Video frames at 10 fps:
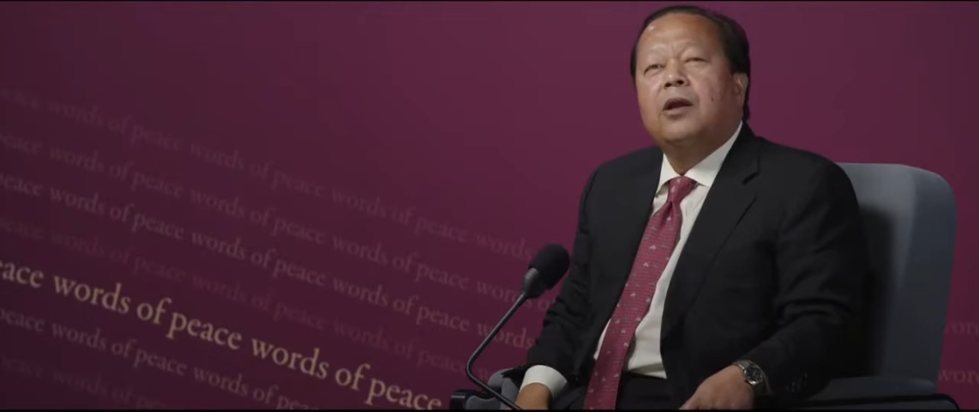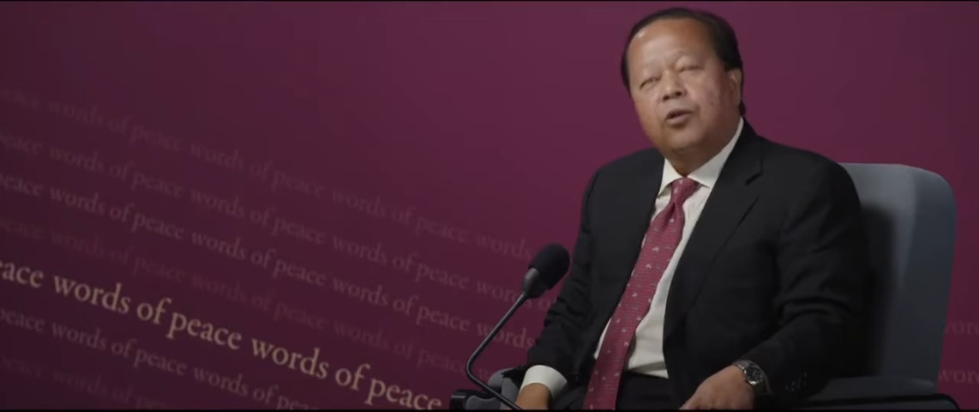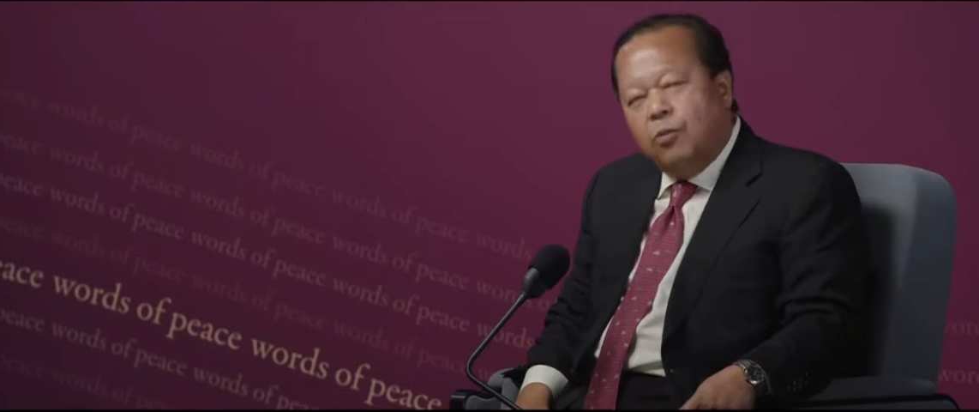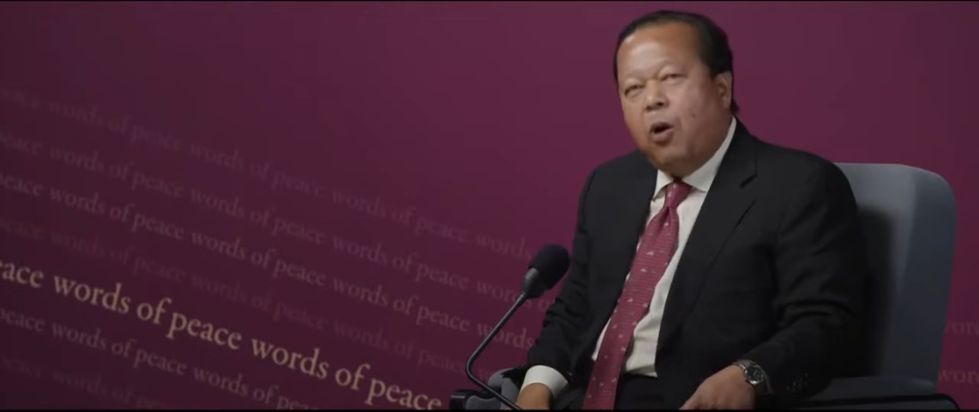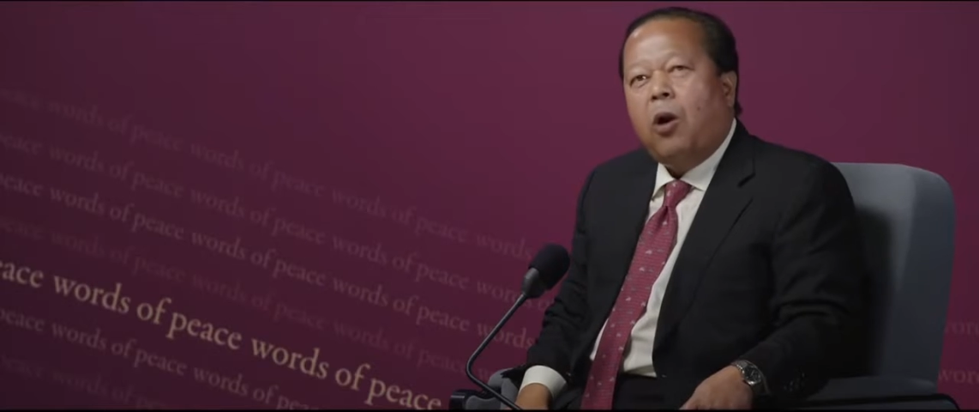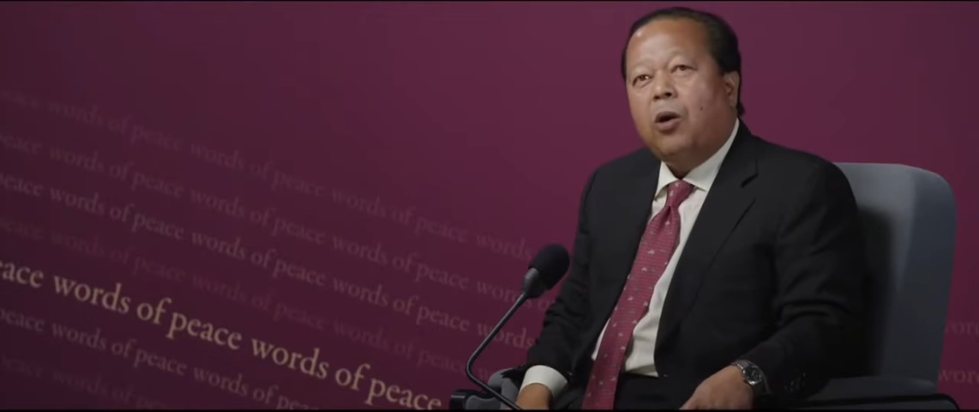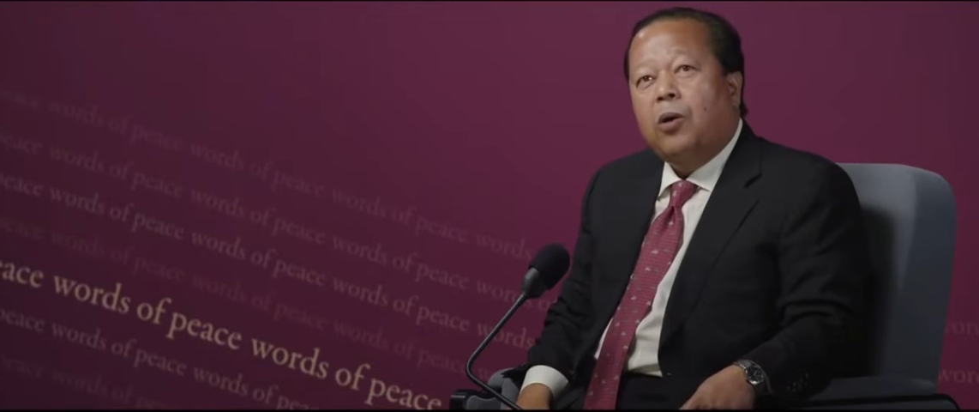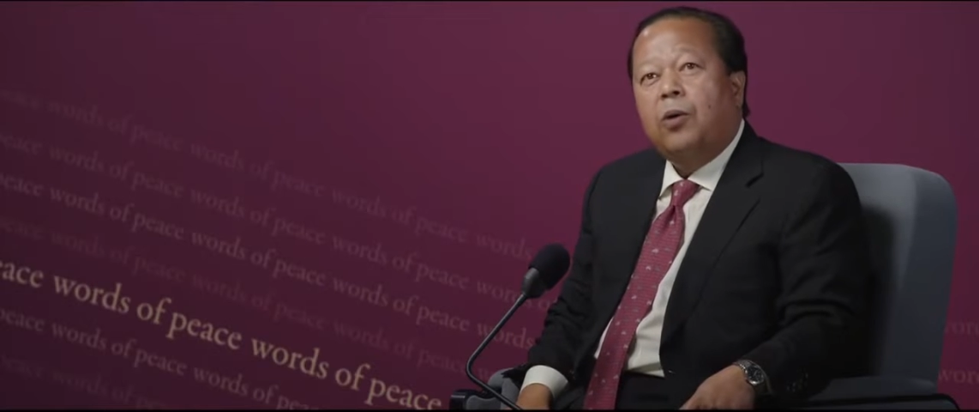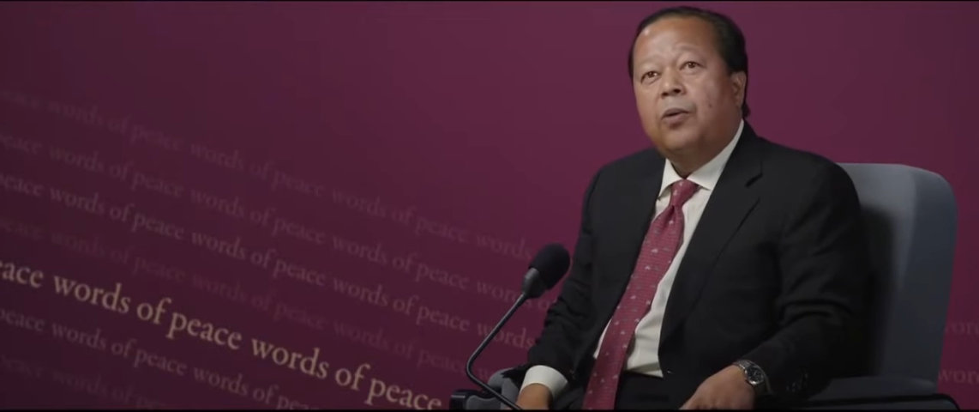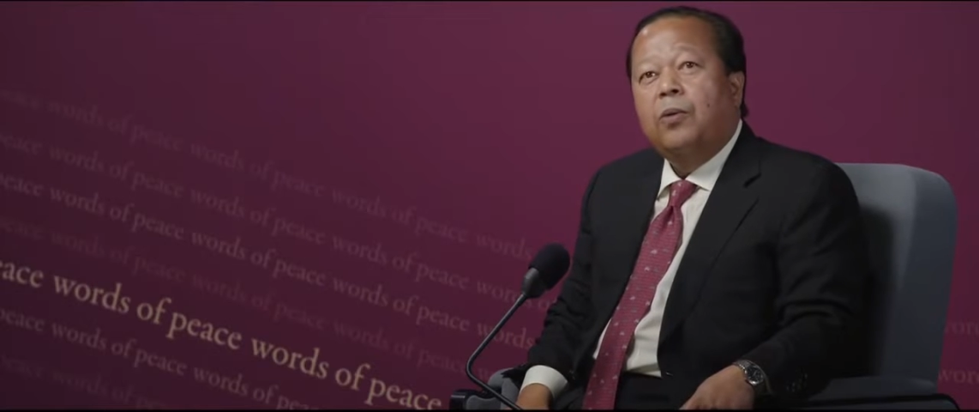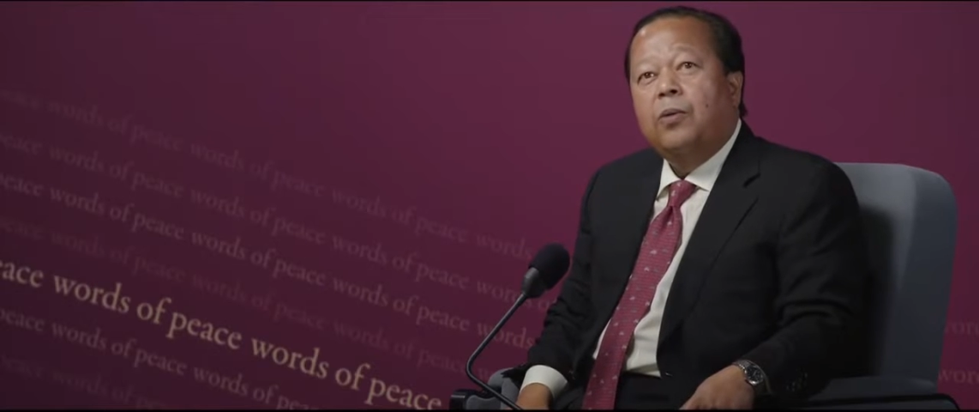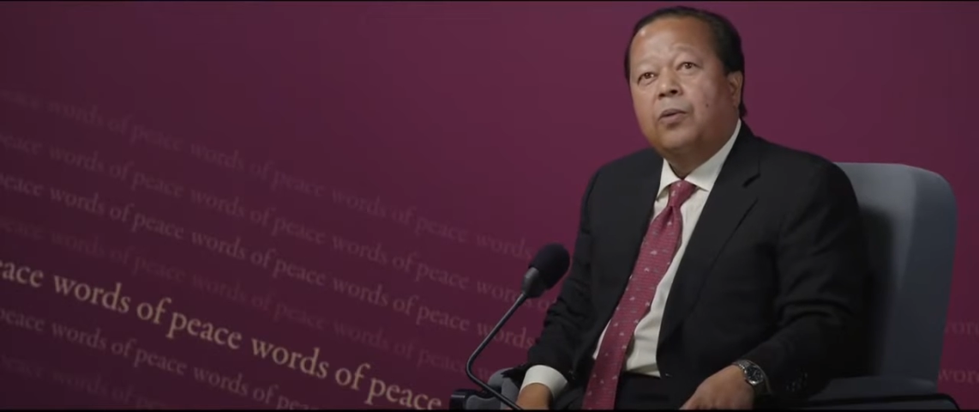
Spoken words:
tomorrow